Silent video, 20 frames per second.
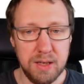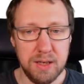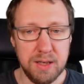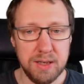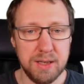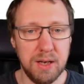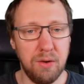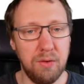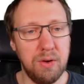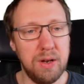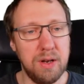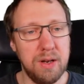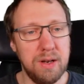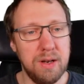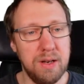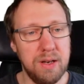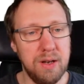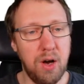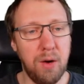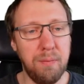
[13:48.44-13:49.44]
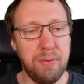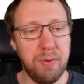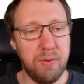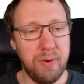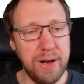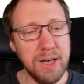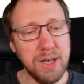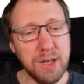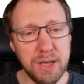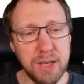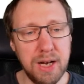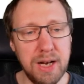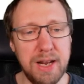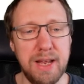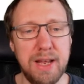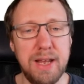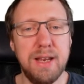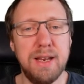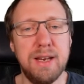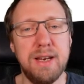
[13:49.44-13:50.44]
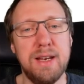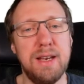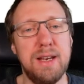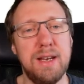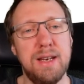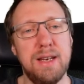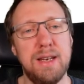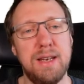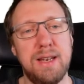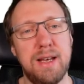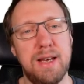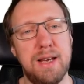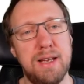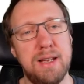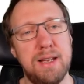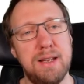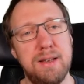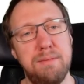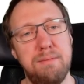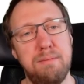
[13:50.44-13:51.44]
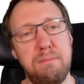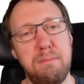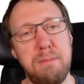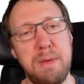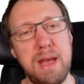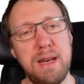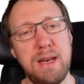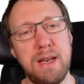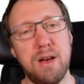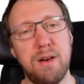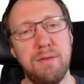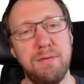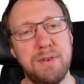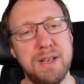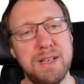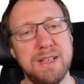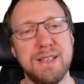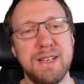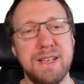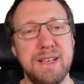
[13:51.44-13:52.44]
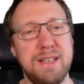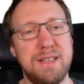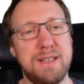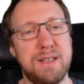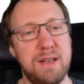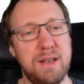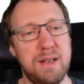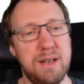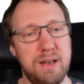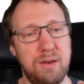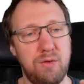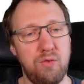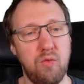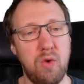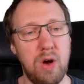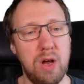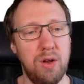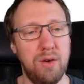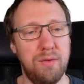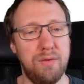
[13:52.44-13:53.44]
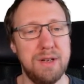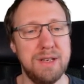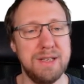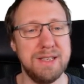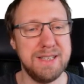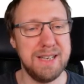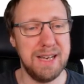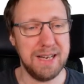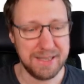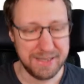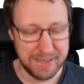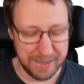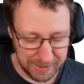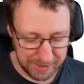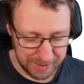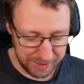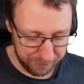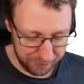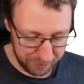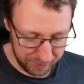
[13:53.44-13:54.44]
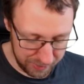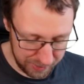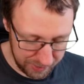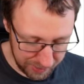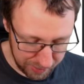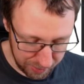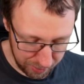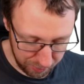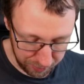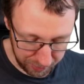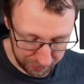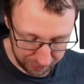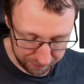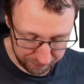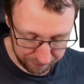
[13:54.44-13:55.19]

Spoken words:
So operationally, the meaning of this is one of successive decoding.